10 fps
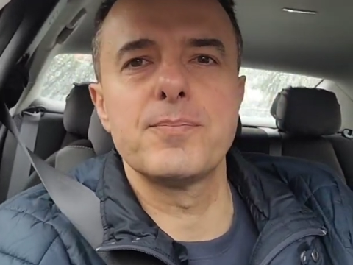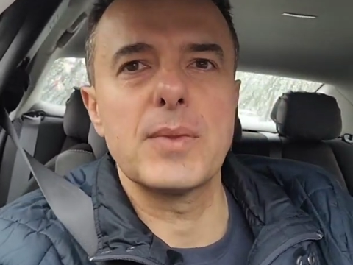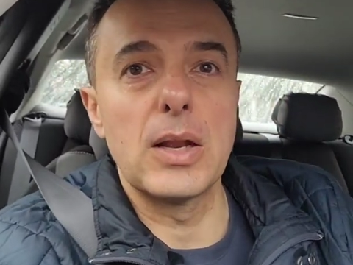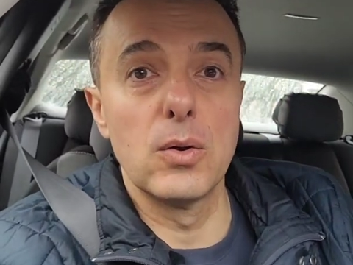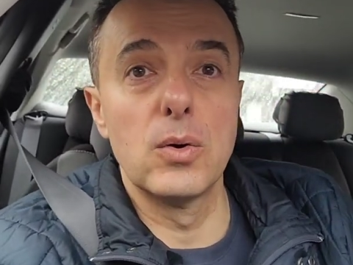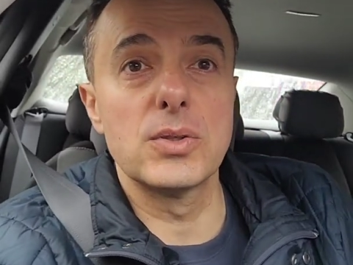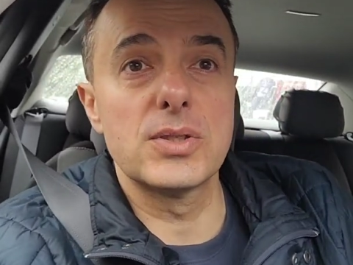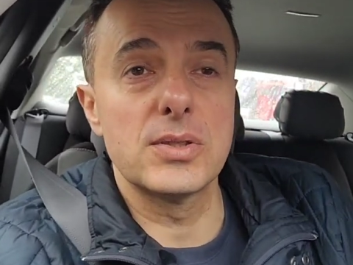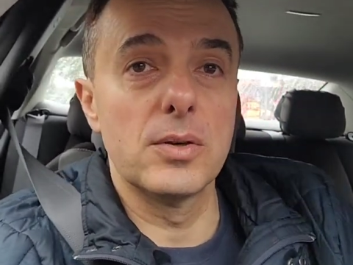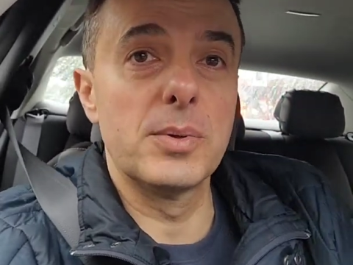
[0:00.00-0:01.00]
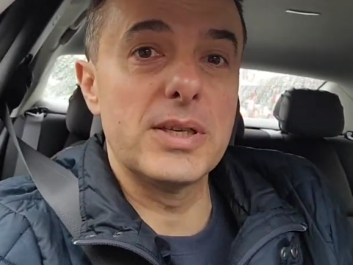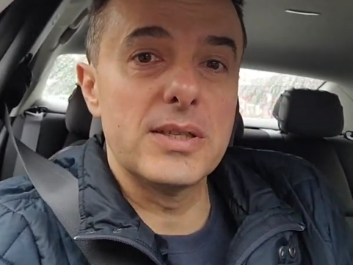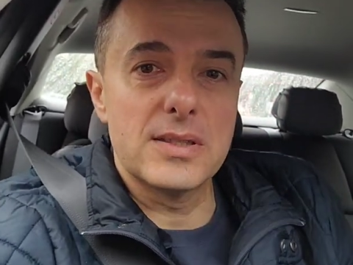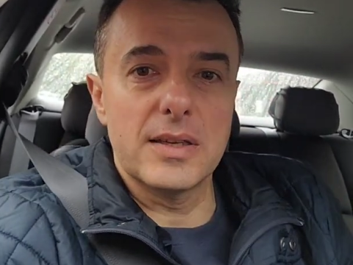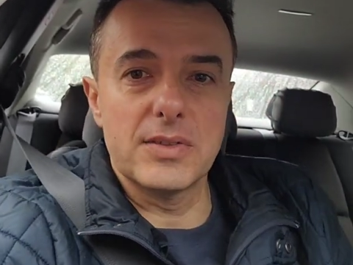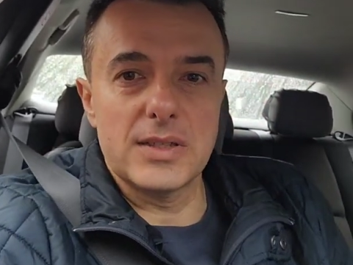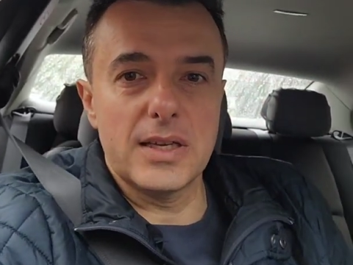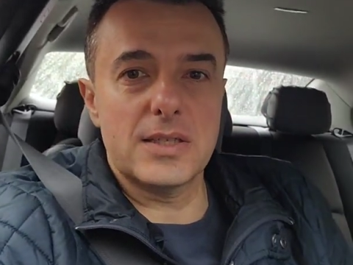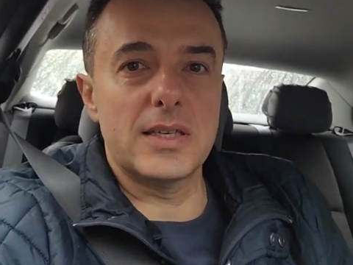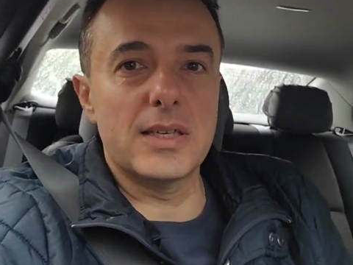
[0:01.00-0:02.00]
laws. Nobody's ever
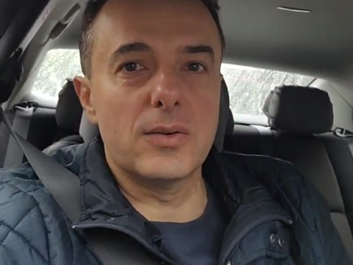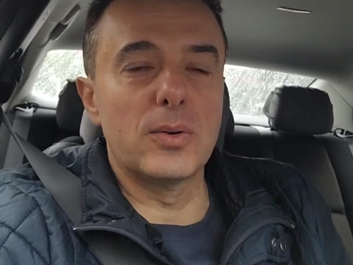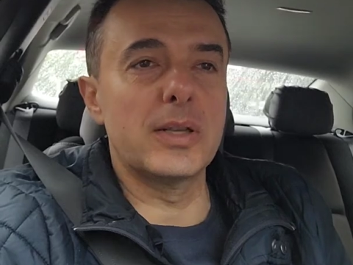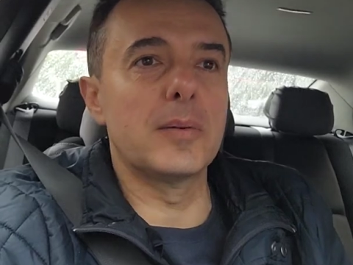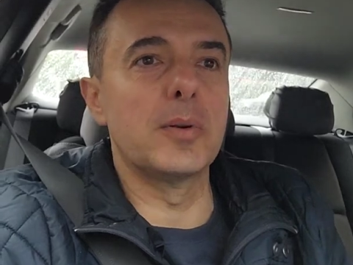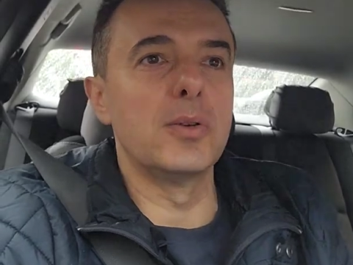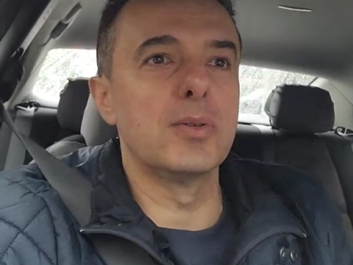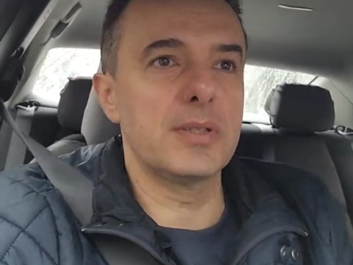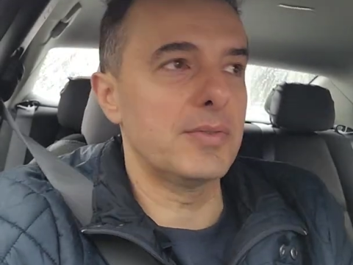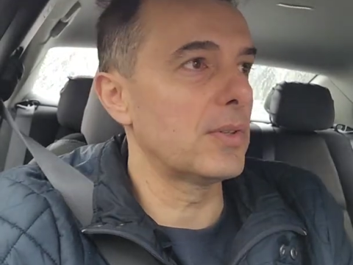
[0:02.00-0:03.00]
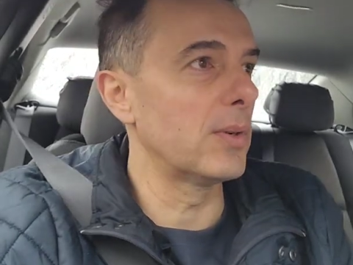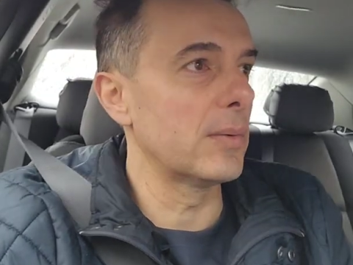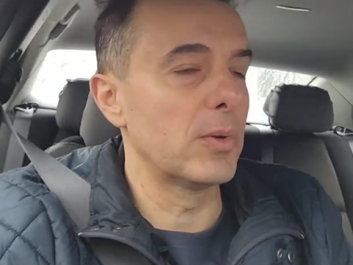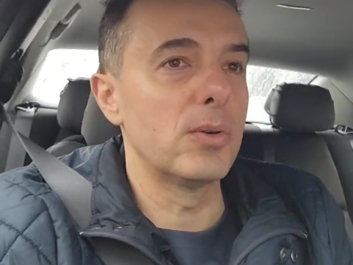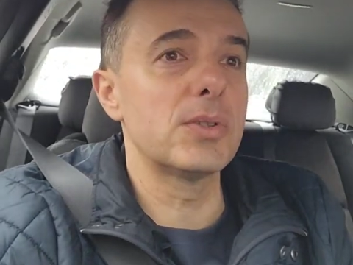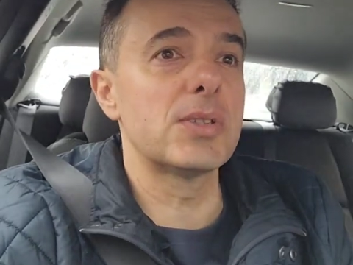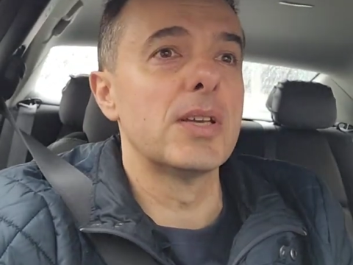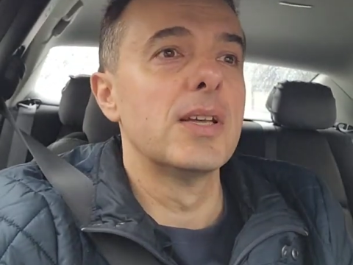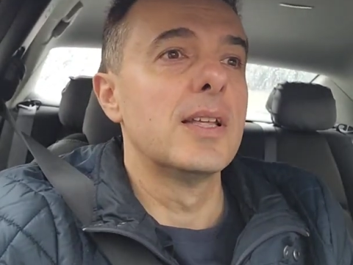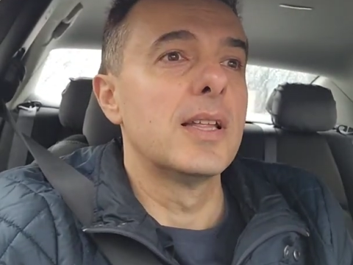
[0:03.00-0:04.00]
actually calling them laws. If you call them laws,
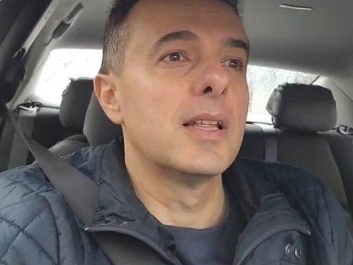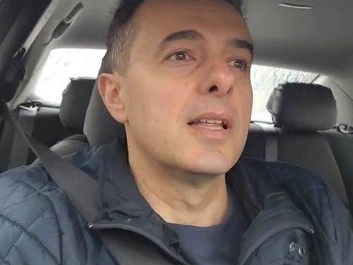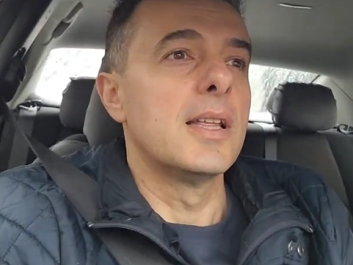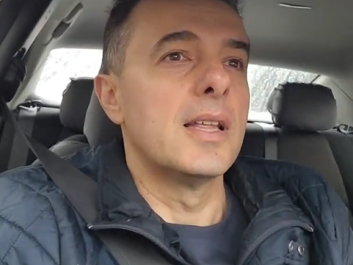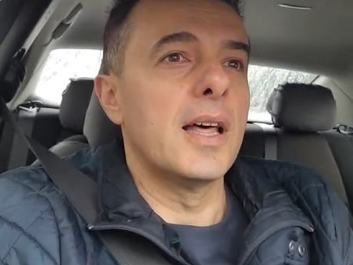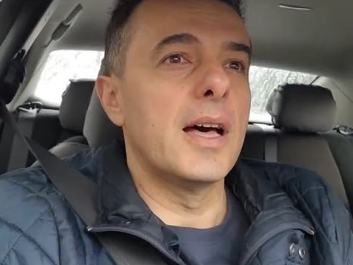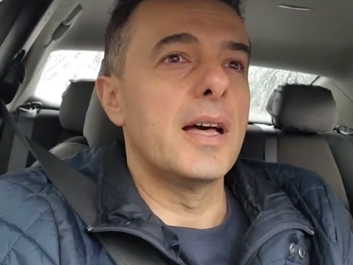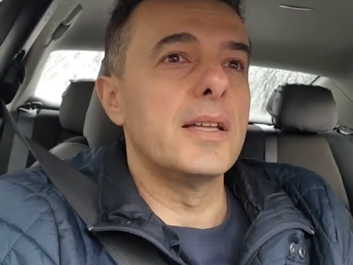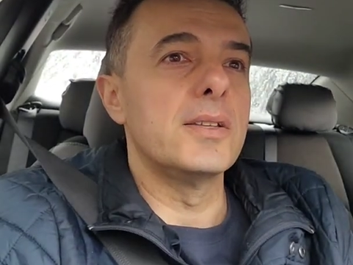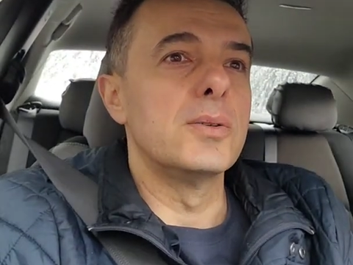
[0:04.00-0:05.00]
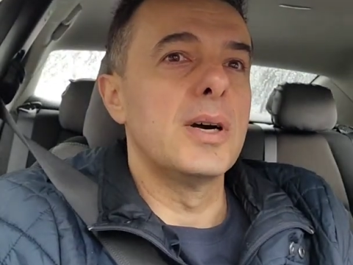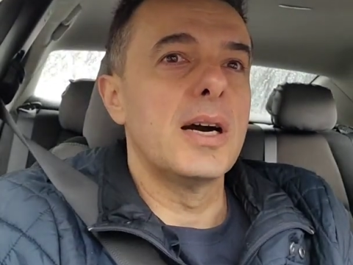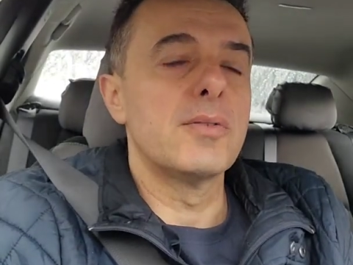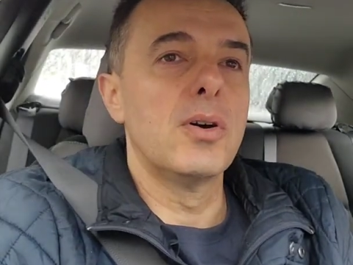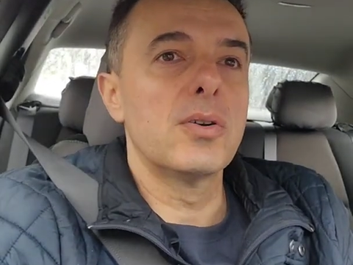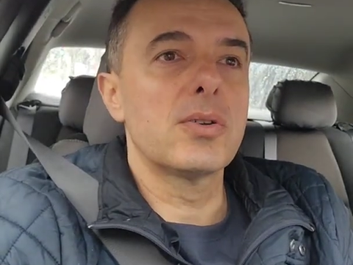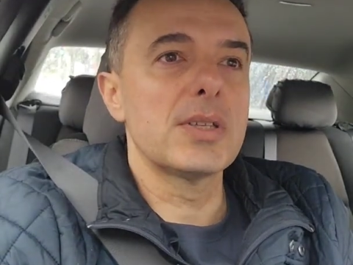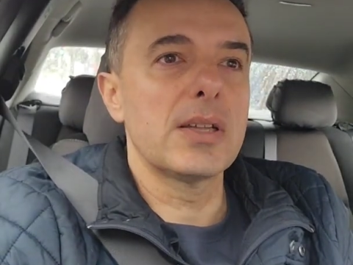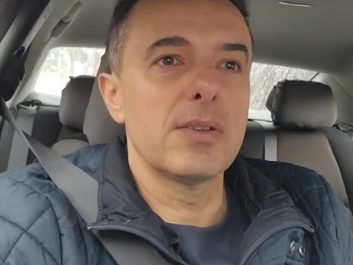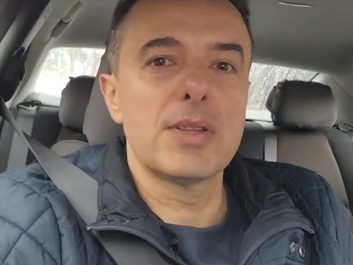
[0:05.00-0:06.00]
you are wrong, because
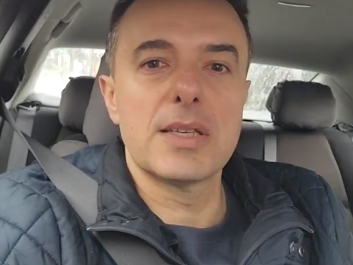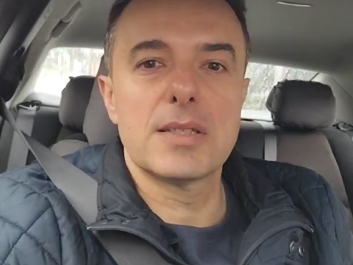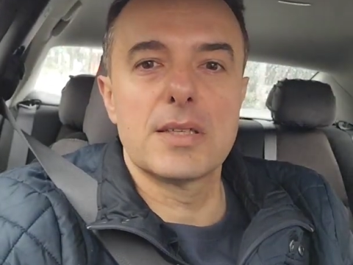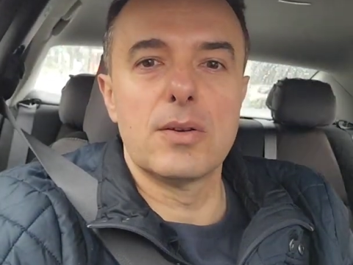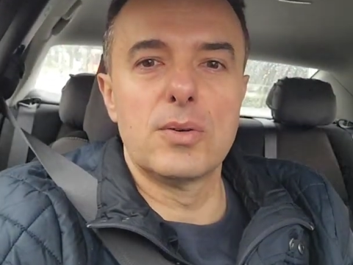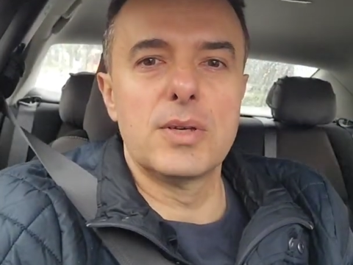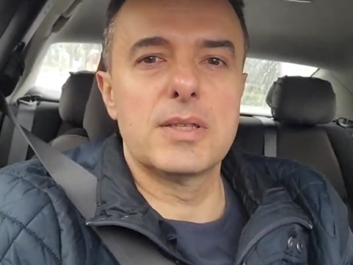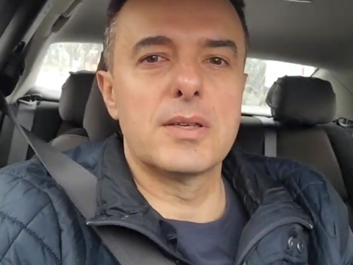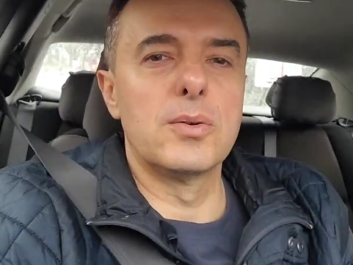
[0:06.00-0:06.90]
I don't think it's a law. It's an